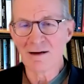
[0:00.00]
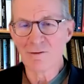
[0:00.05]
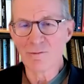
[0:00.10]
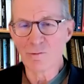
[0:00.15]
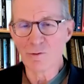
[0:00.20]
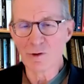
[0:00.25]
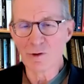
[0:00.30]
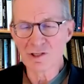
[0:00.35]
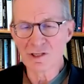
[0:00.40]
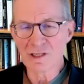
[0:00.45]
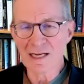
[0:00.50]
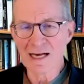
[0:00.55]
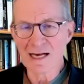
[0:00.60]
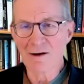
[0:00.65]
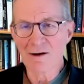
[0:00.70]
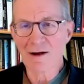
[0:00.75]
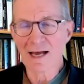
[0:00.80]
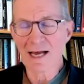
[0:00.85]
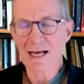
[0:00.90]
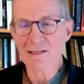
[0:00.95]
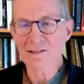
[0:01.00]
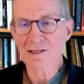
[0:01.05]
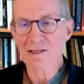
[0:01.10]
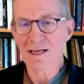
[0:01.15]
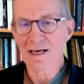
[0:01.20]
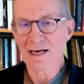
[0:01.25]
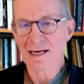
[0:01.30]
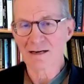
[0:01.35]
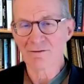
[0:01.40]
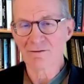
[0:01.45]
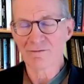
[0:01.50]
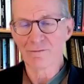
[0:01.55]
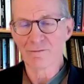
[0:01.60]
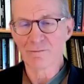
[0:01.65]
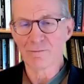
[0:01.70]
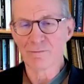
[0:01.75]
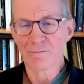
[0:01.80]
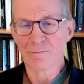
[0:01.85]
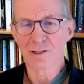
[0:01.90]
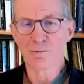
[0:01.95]
which now has a lot of
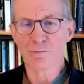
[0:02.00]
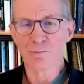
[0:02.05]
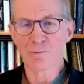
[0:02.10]
much